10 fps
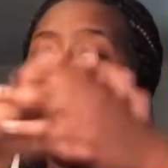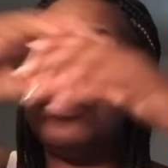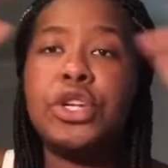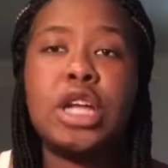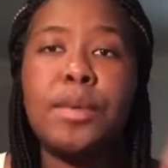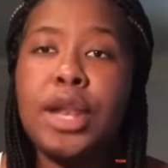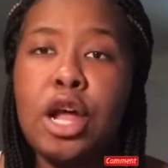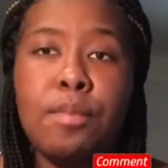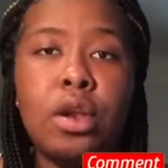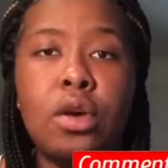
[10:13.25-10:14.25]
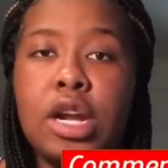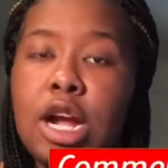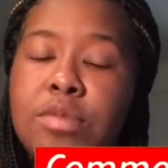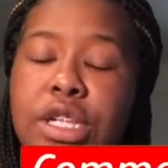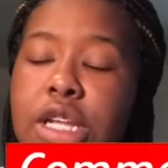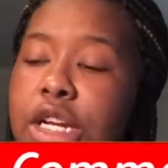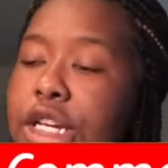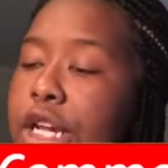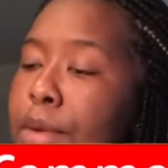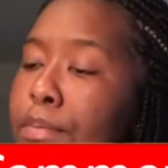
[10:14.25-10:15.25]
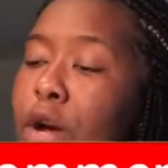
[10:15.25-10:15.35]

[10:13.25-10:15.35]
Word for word: just comment down below in the comment section.